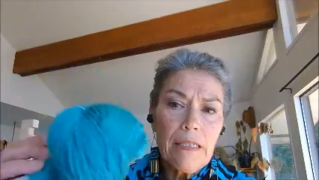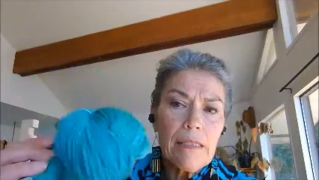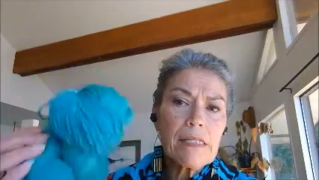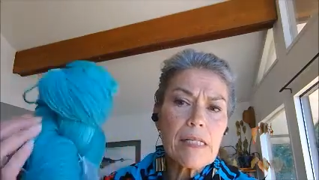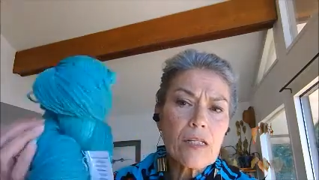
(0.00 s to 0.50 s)

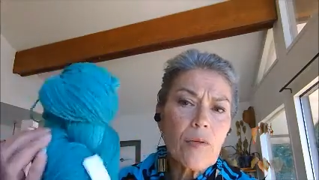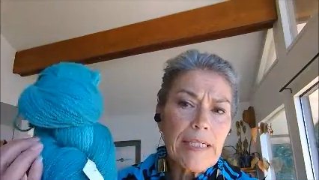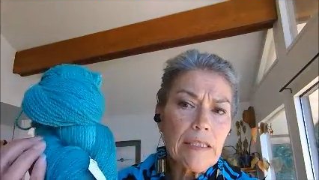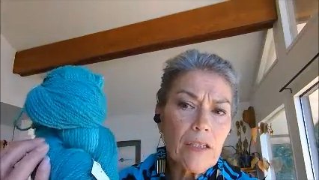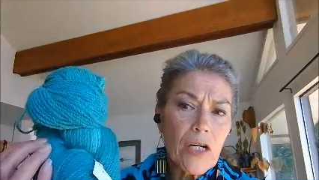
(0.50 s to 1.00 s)
this is
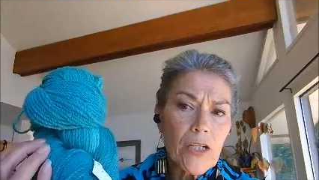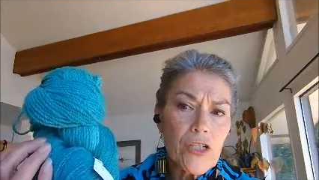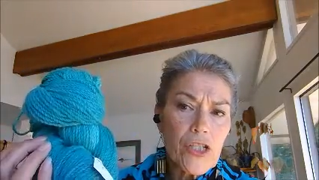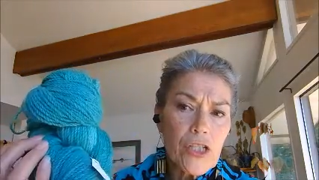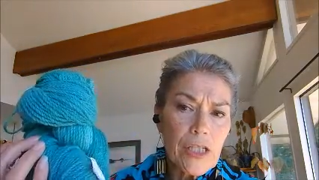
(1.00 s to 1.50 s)
quite a
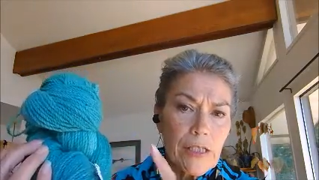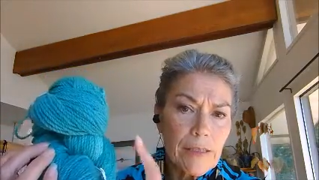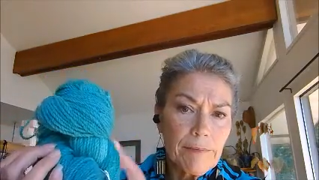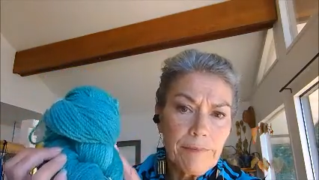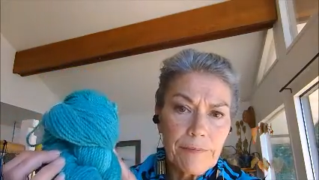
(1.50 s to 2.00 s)
large
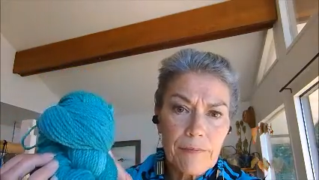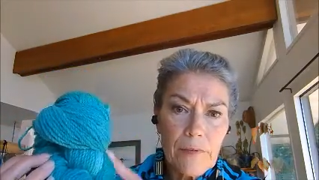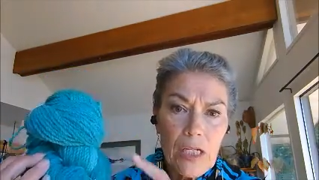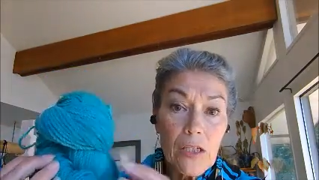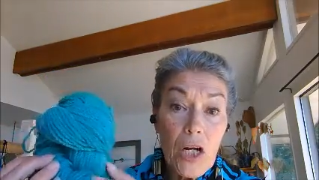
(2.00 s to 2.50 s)

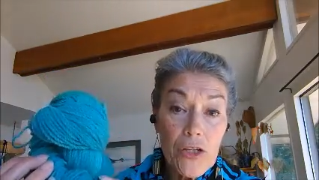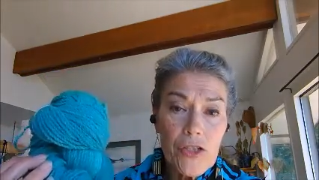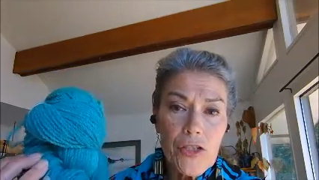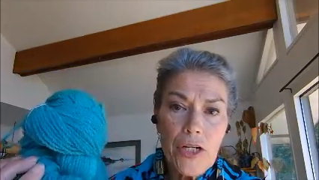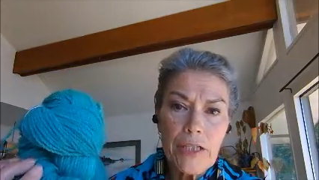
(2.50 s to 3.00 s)

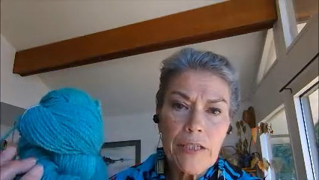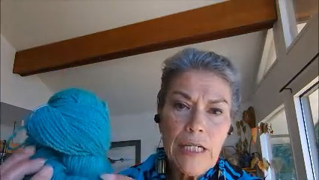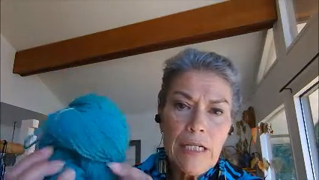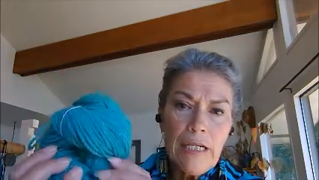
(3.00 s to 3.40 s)
yarn.